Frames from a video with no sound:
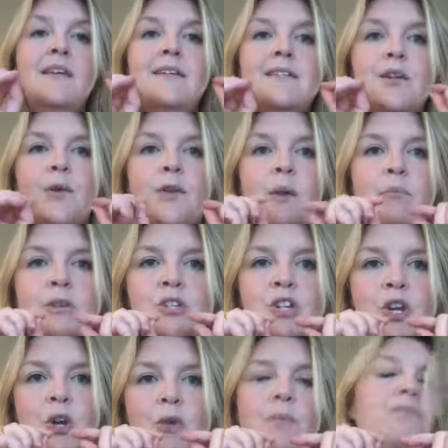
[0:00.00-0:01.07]
So number
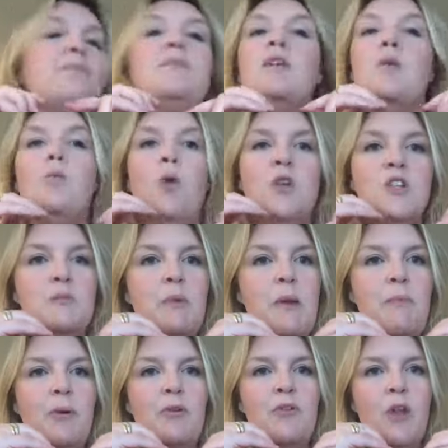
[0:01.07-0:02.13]
two, once
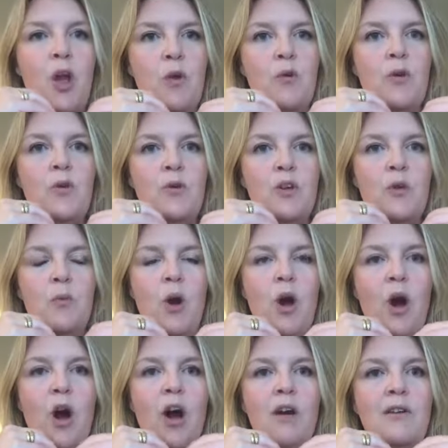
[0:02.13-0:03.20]
people know who you
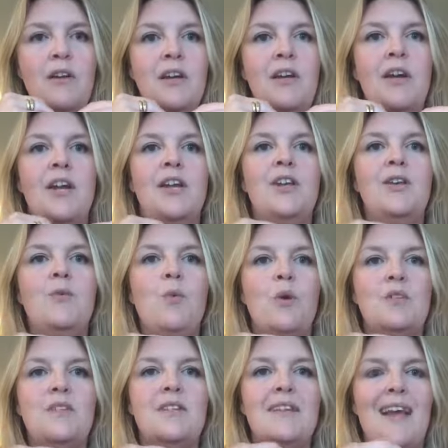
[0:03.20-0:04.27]
are, you
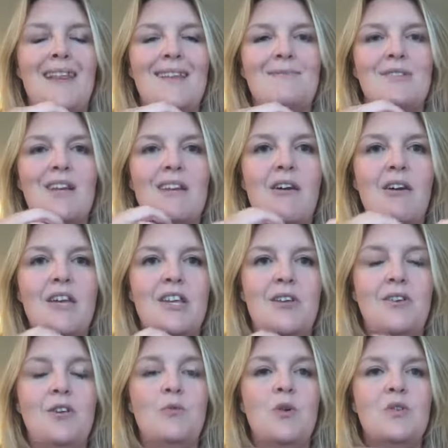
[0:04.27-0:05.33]
want to get them to like
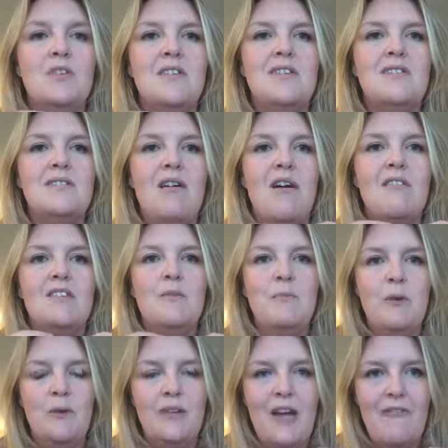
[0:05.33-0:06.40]
you. You want to start to
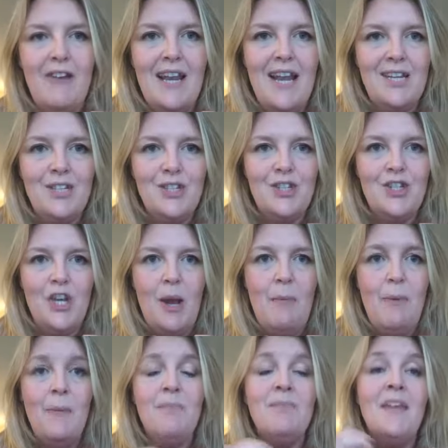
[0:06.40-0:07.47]
build that
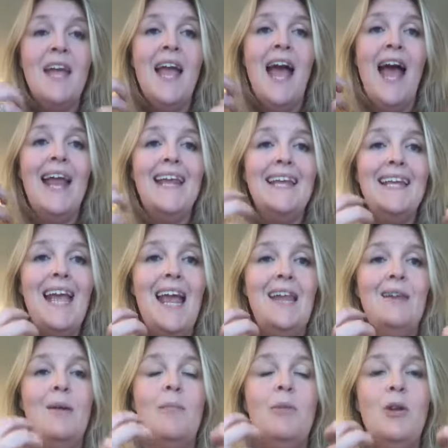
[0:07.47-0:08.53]
relationship. And
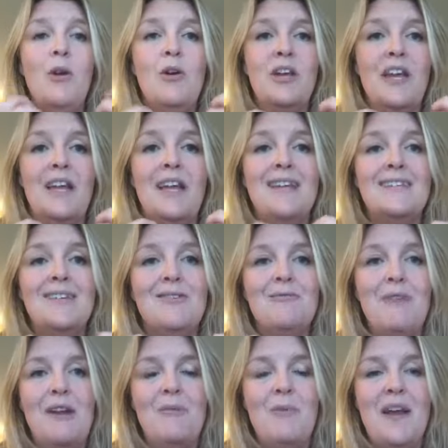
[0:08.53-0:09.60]
again, blogging is a
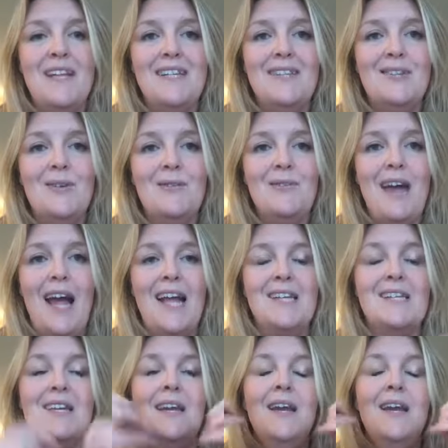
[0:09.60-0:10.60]
great way to do that.